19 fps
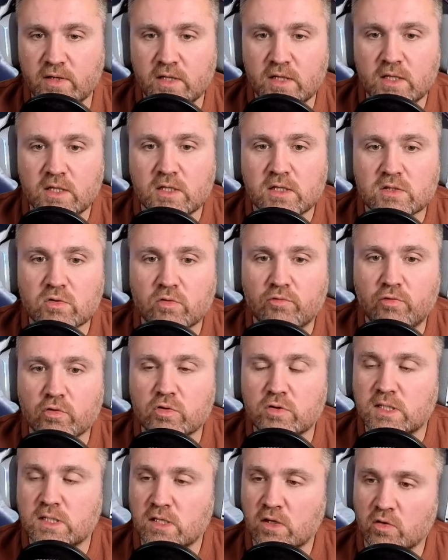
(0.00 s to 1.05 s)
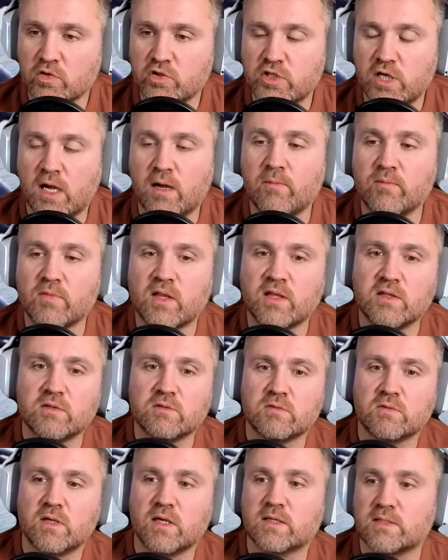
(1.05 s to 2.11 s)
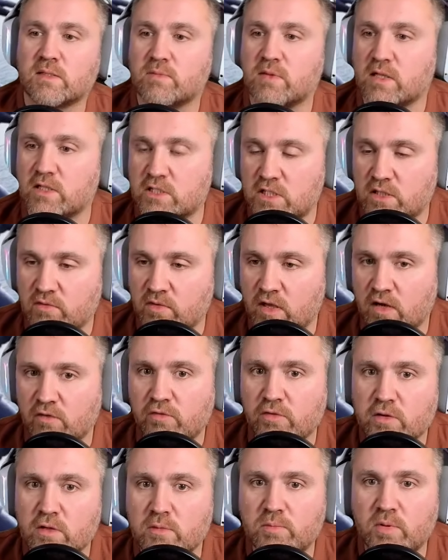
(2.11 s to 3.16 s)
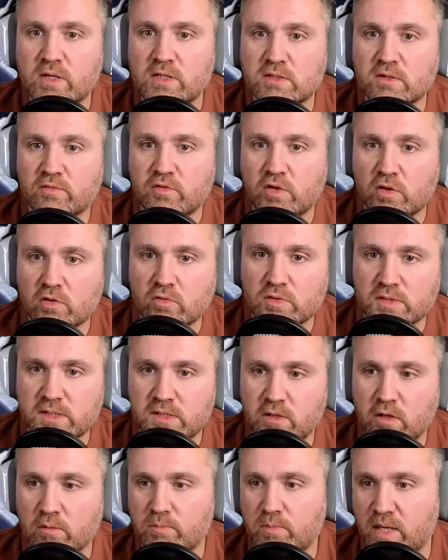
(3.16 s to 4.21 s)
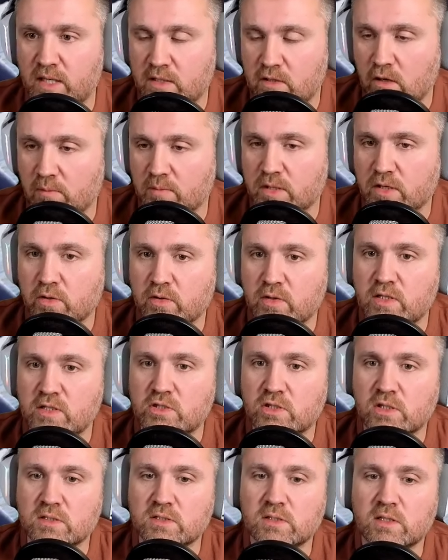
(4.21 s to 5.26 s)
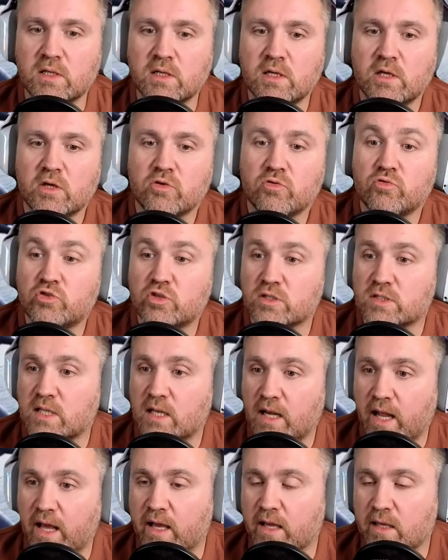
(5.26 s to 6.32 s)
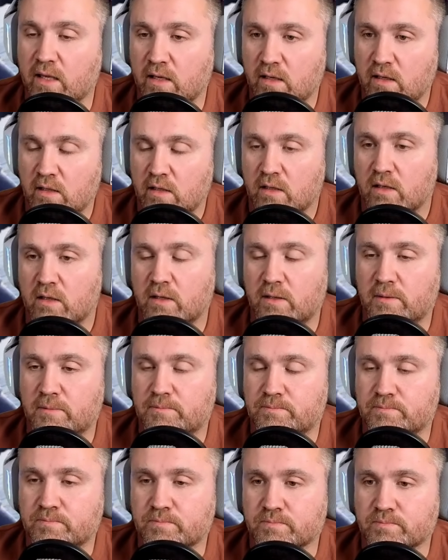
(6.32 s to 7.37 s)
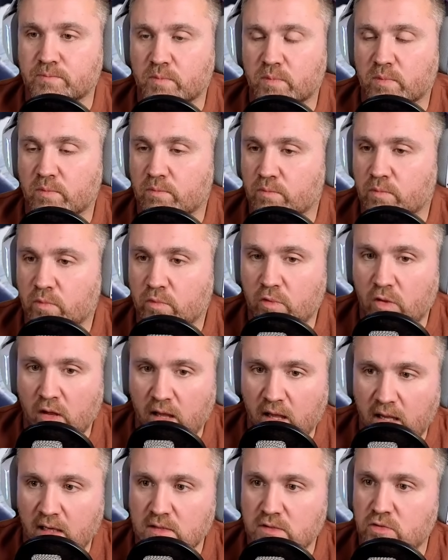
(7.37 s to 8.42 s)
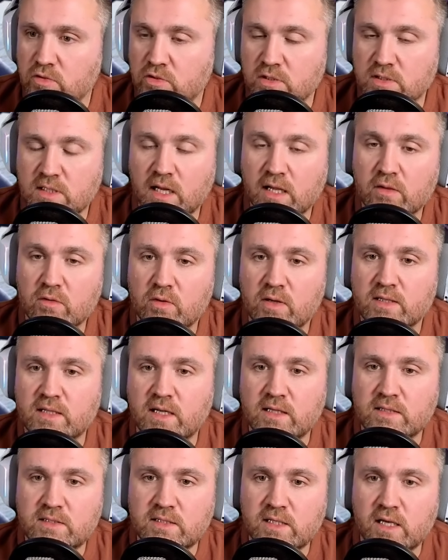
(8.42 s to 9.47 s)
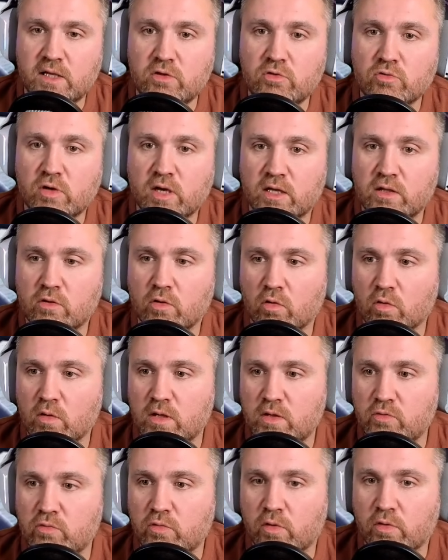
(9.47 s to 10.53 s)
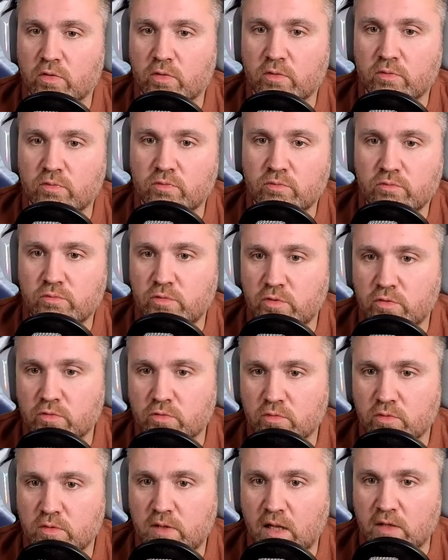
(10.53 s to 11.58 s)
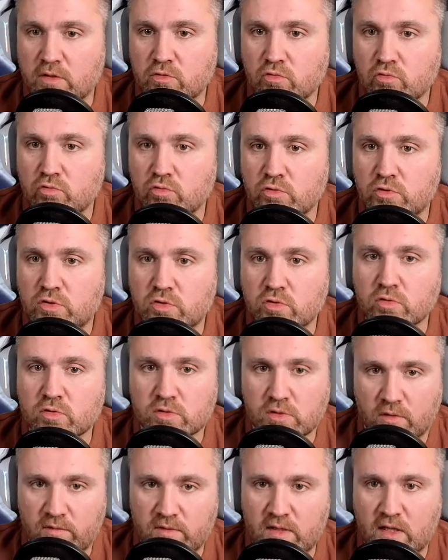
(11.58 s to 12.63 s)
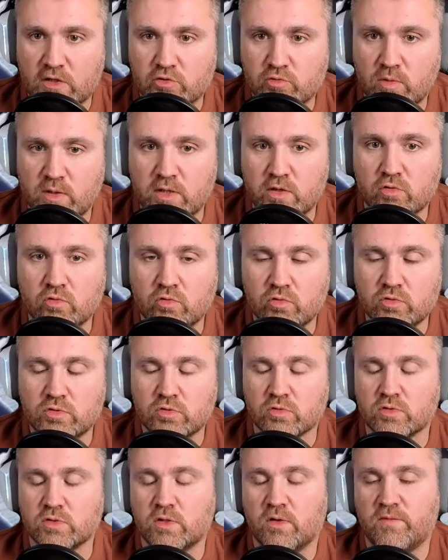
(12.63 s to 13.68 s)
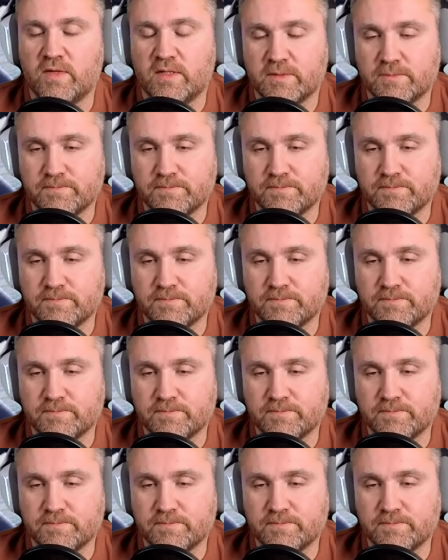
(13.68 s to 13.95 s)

So focusing on charm, except then chief gear, for example, is often considered better because you just lack the health, you just lack the lethality, and you can only do on, that's a good source of it. That's really a good source of it.